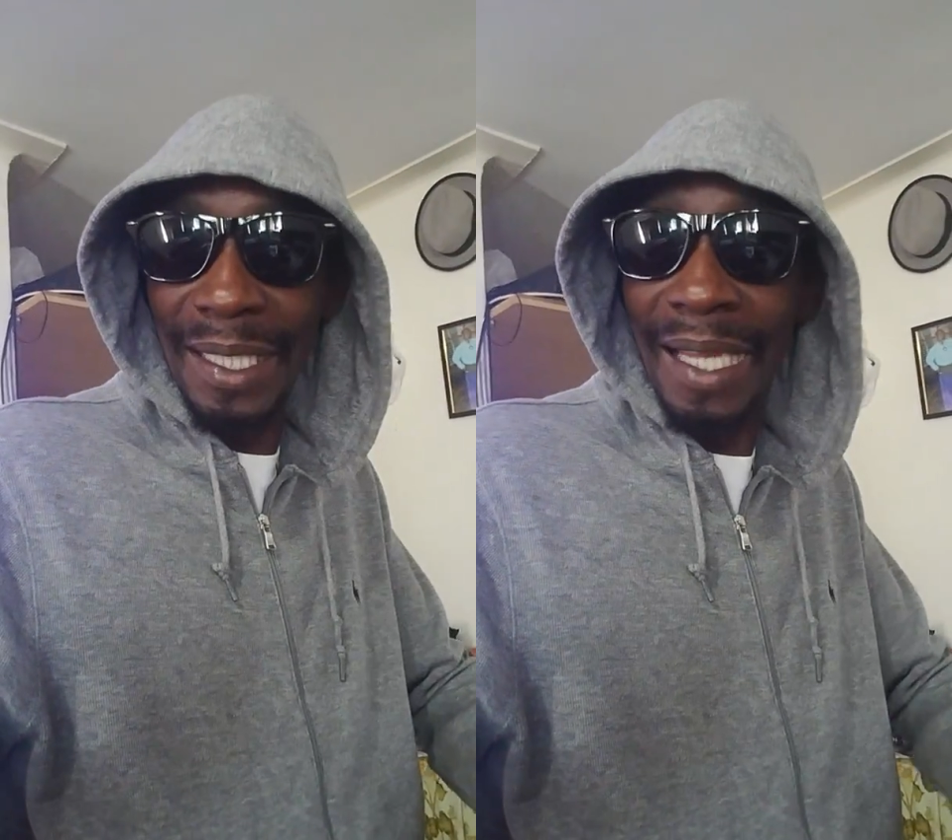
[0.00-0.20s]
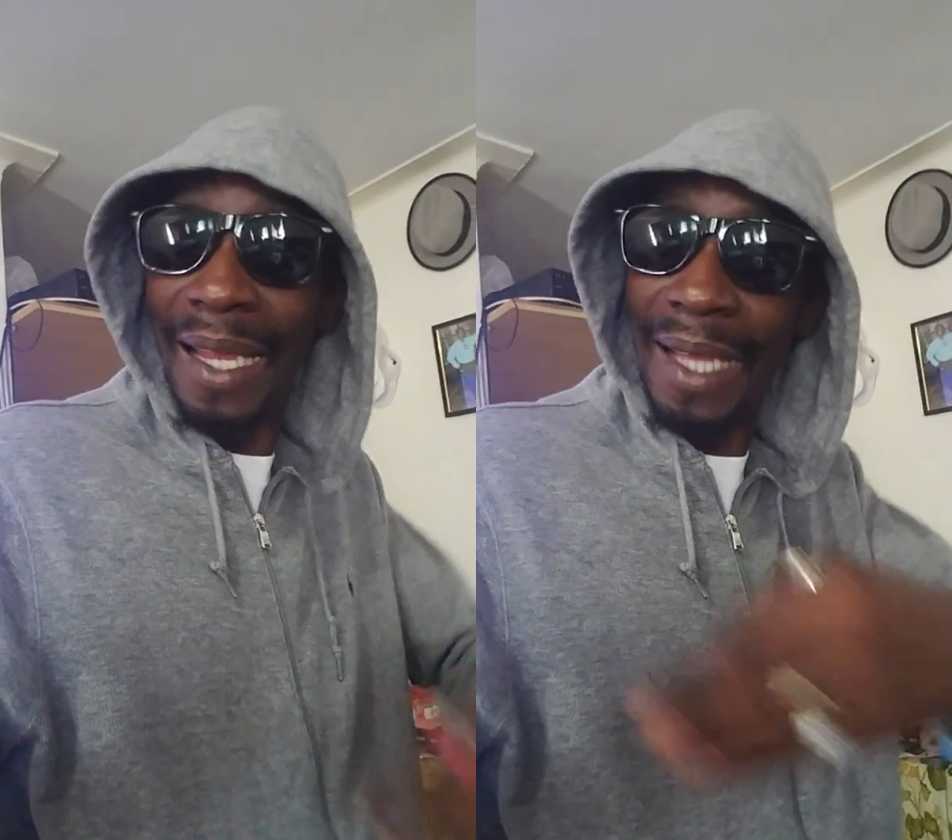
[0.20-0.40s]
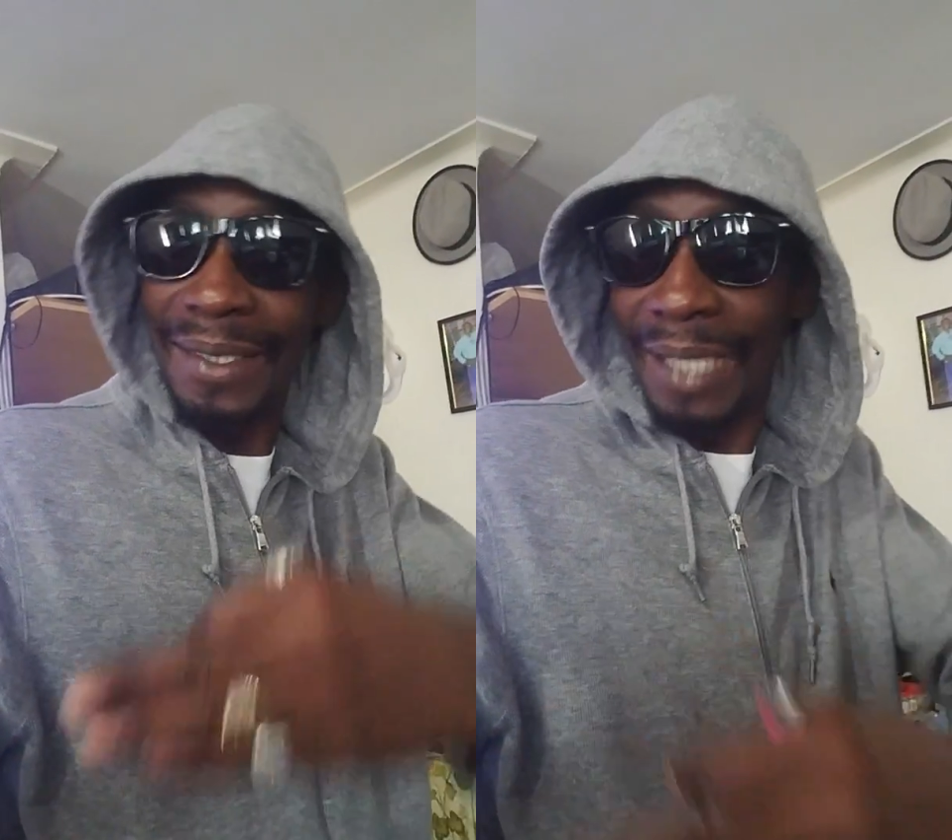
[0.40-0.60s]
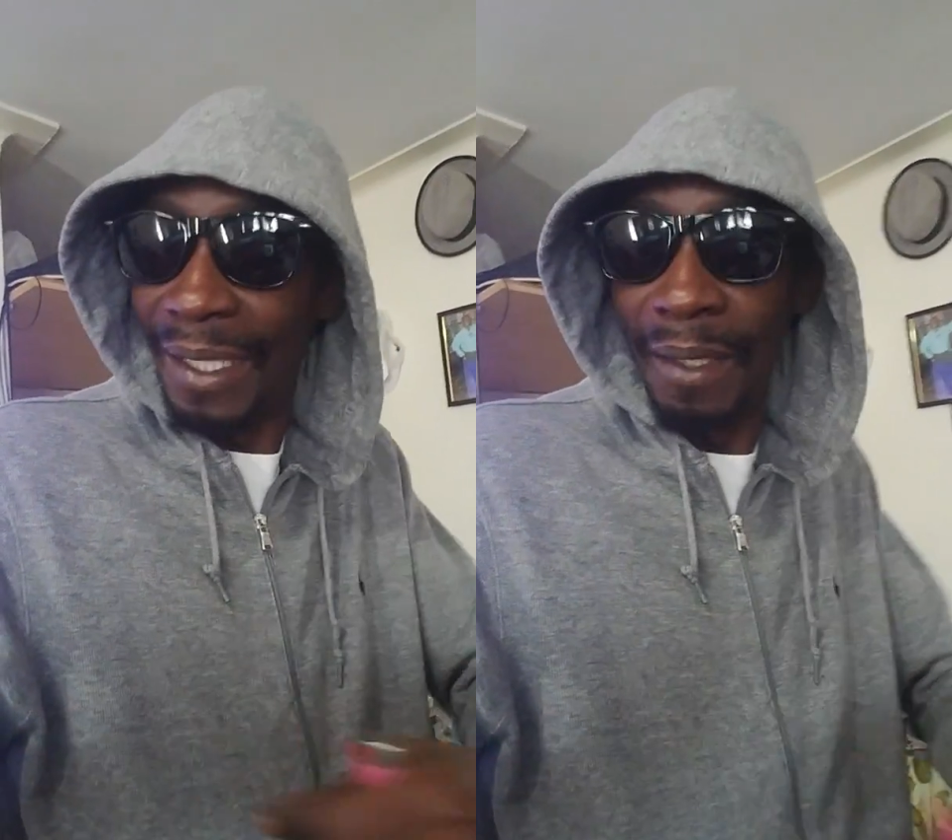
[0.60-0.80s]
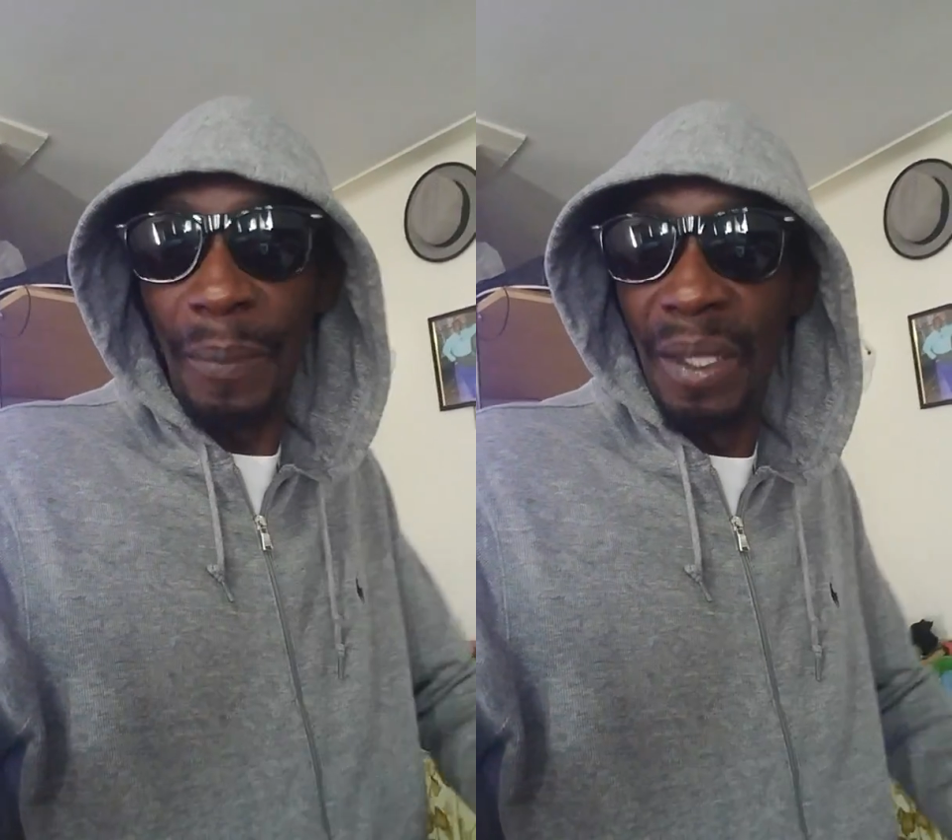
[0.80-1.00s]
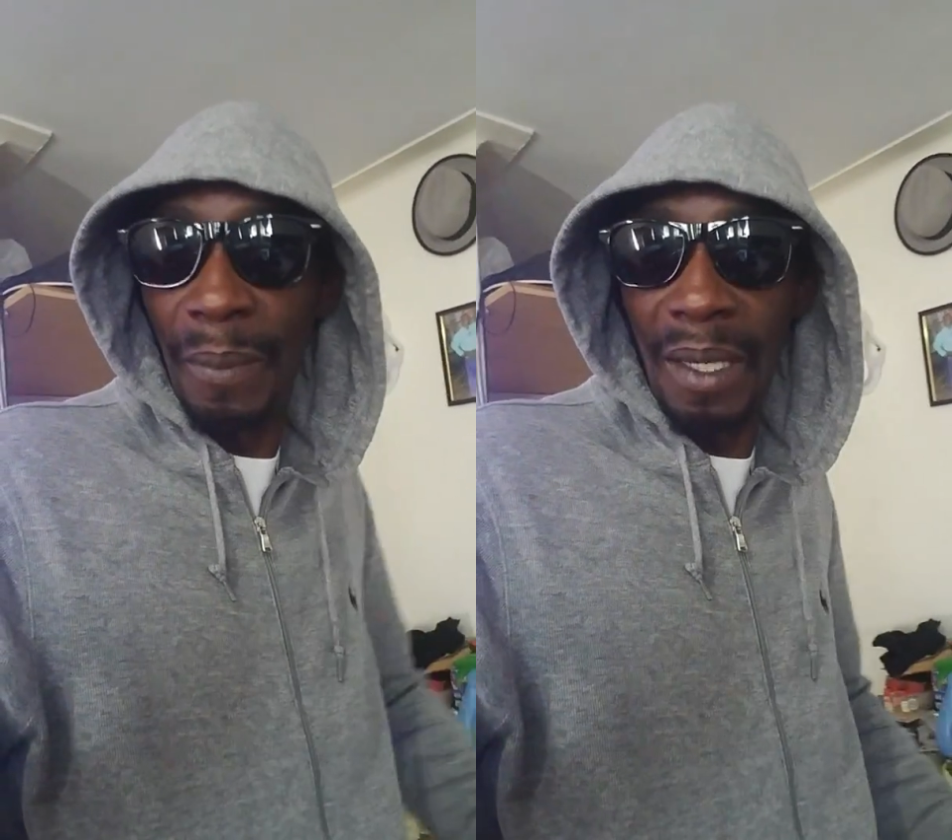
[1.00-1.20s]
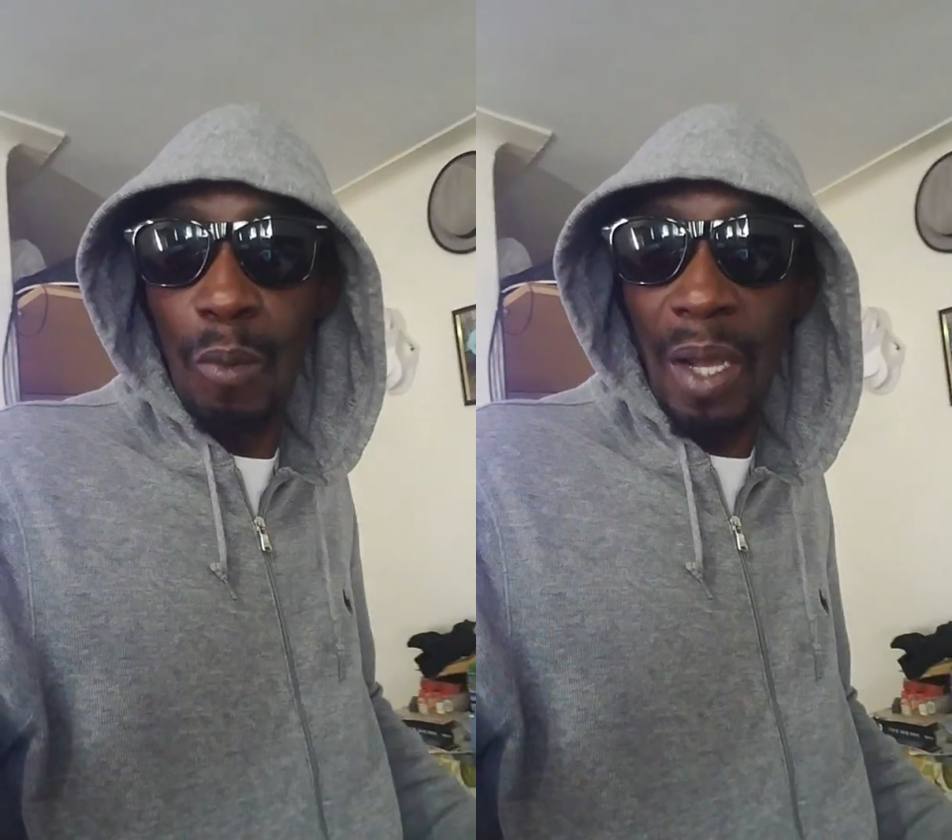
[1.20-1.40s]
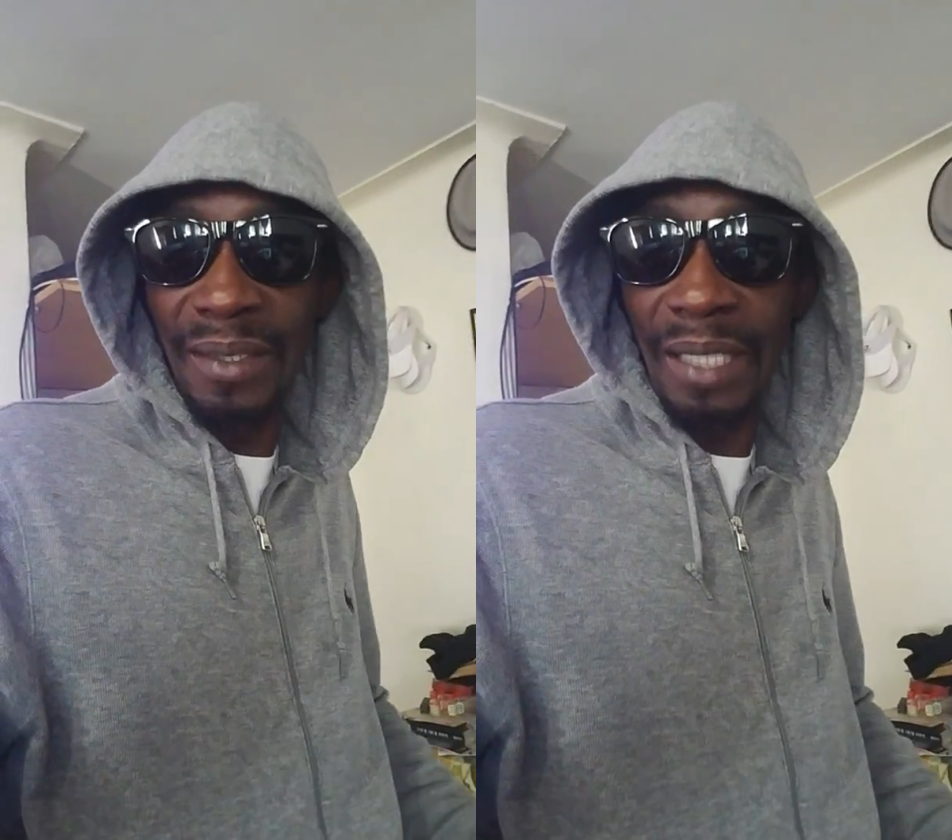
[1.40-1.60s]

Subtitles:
you know, and I stand the people, them want